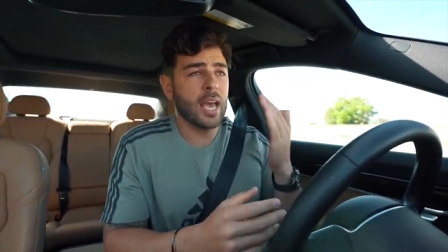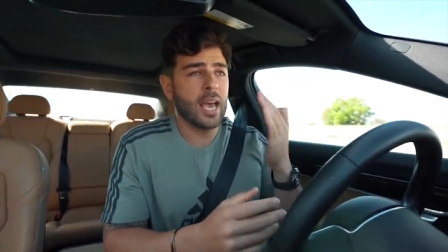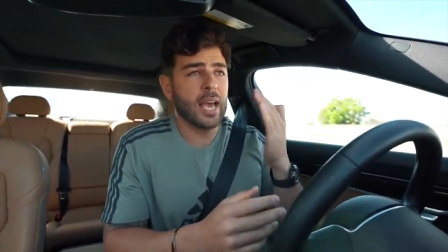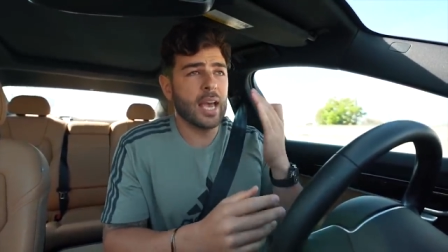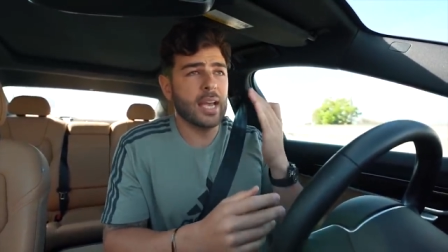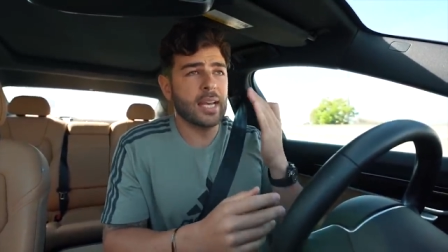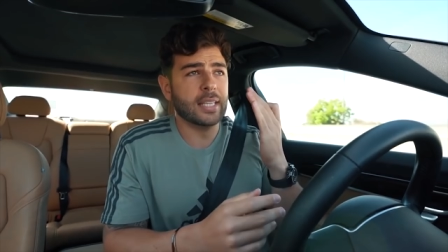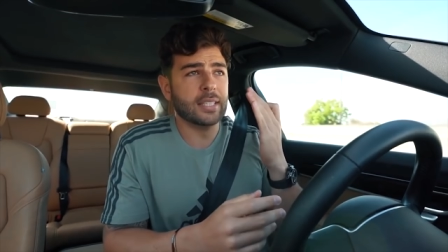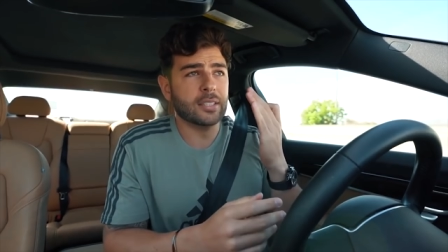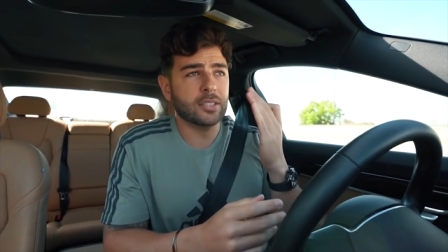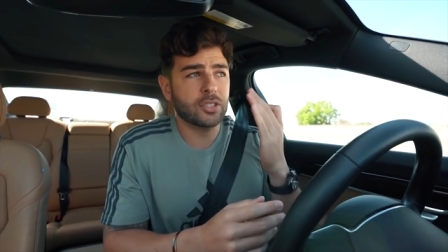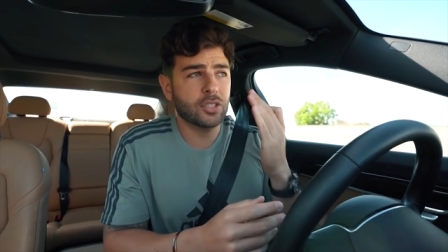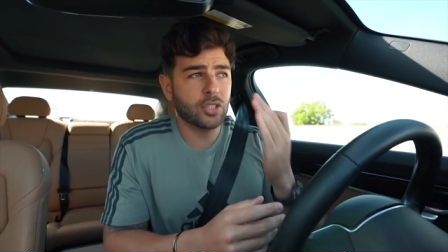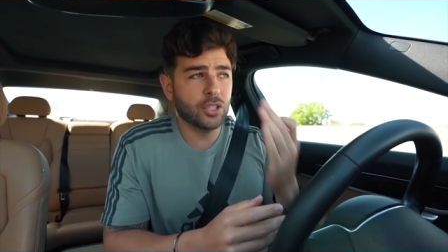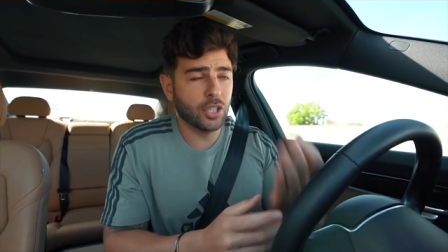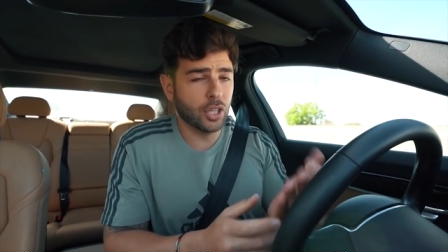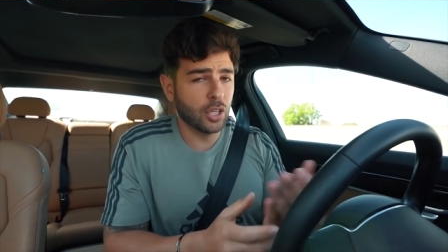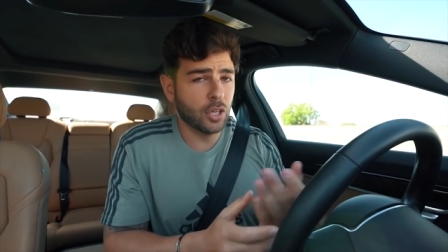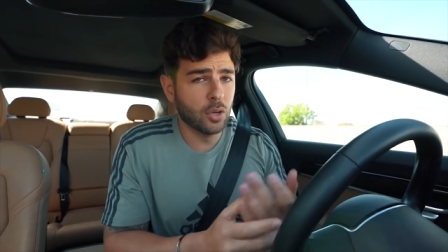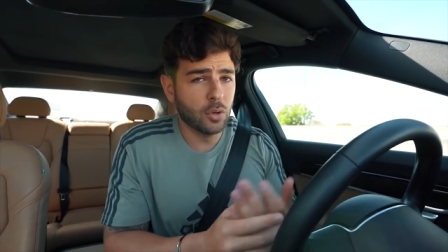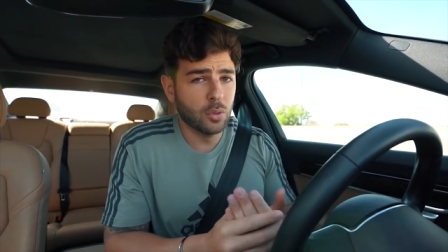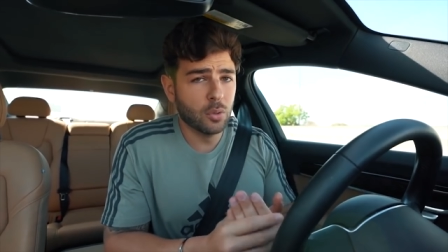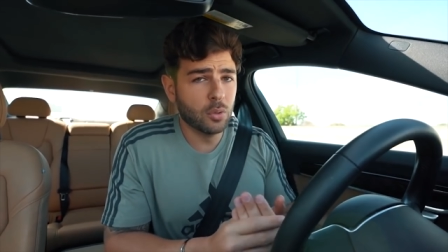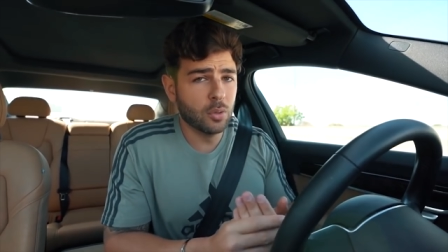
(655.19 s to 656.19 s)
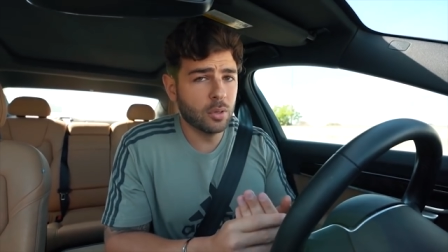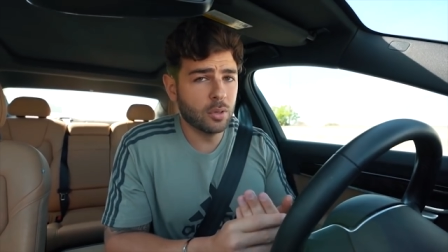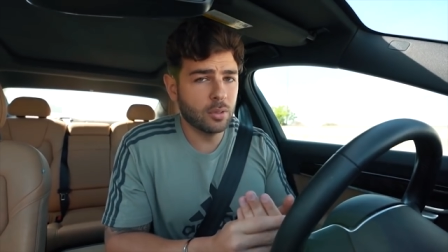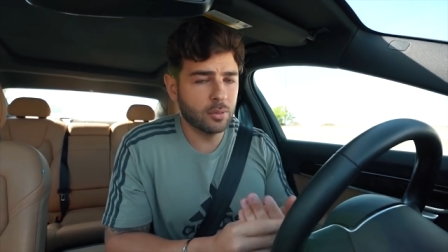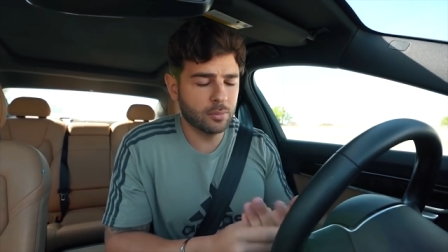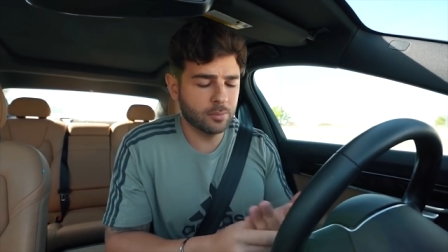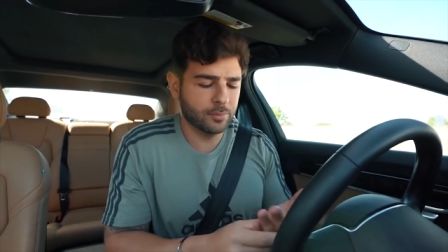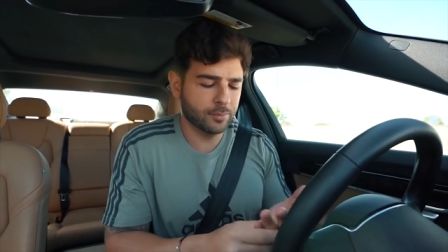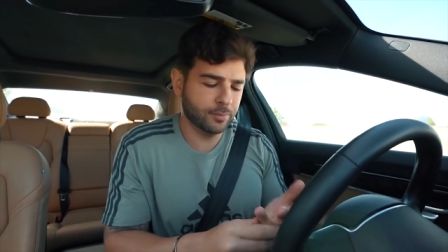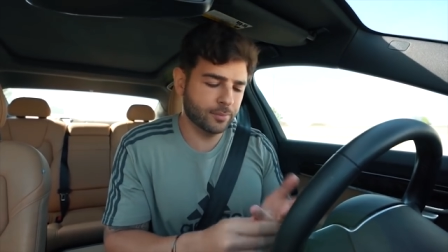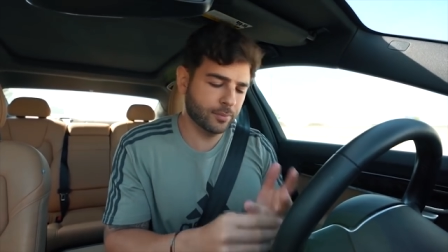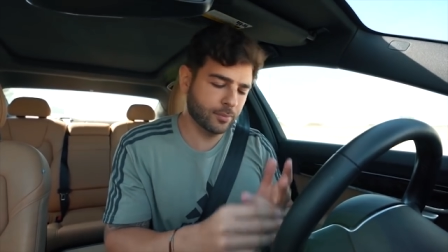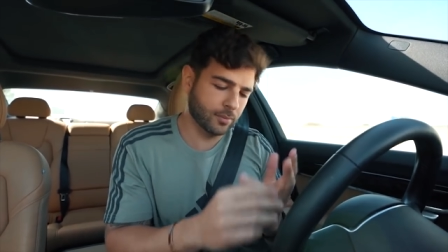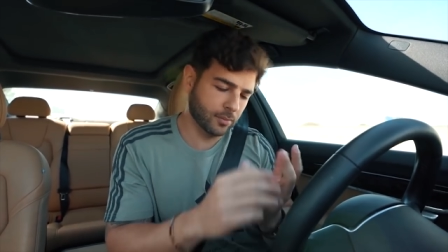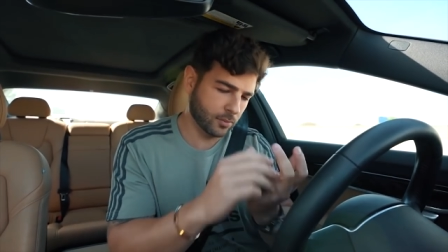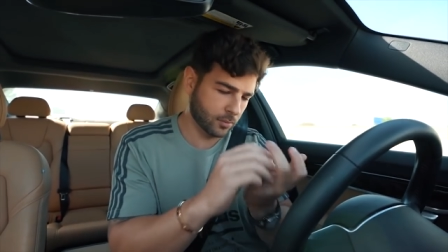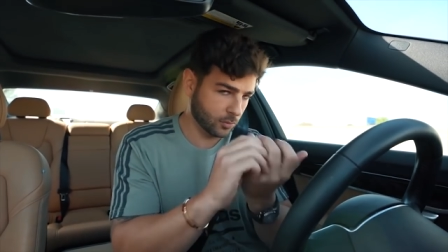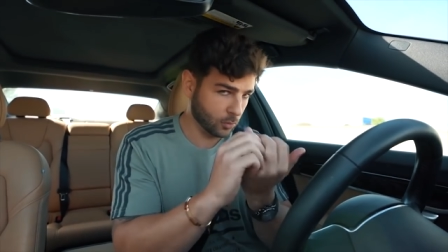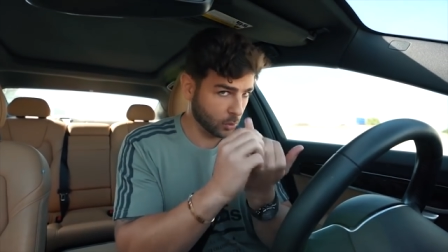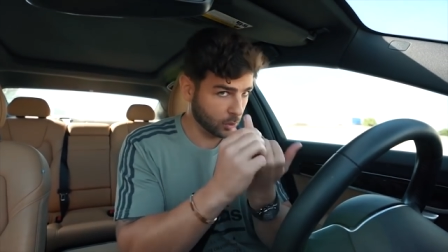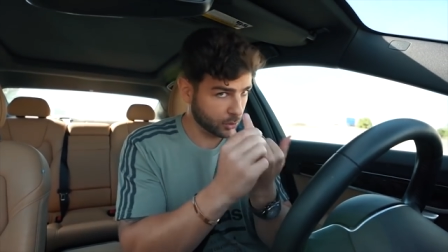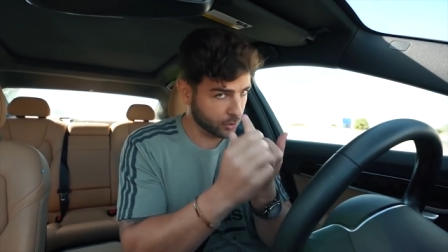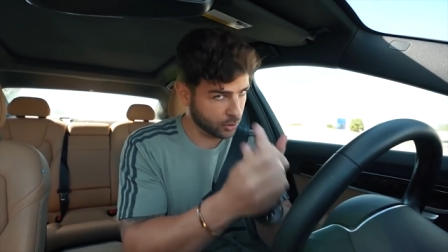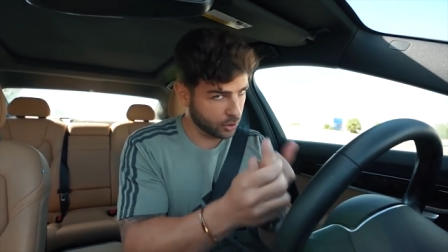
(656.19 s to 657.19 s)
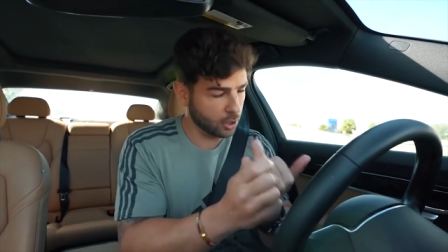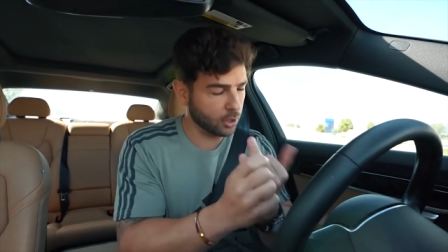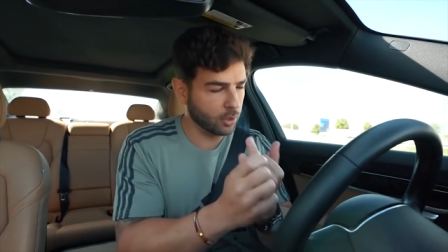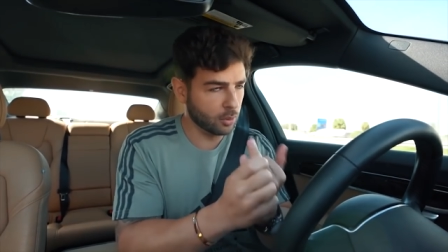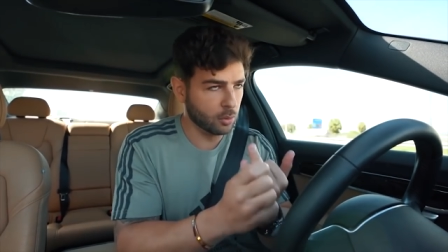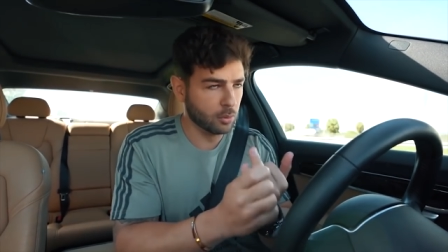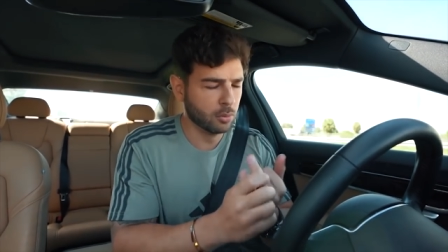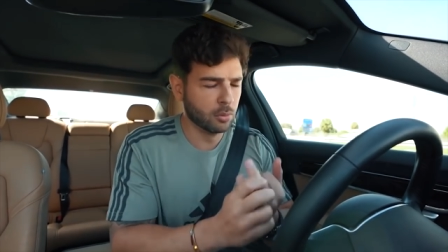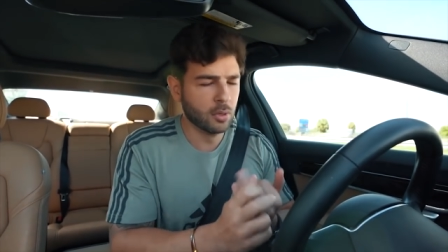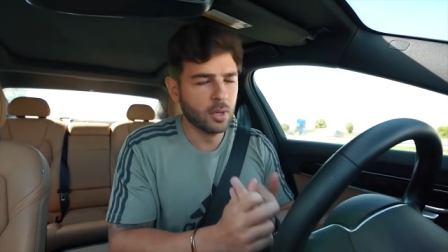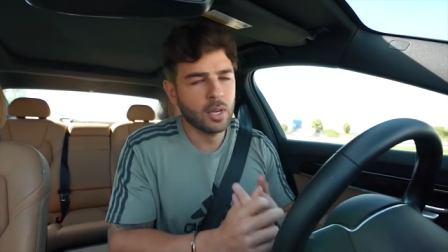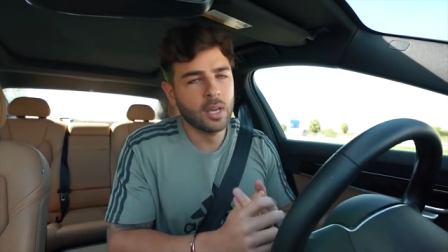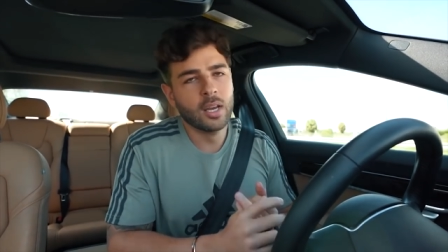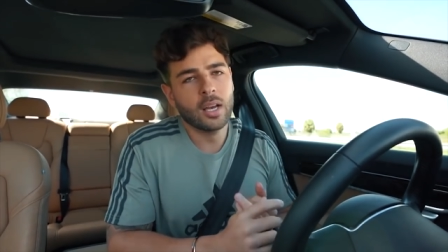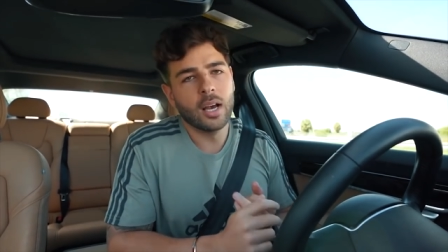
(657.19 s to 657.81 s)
And two, well two,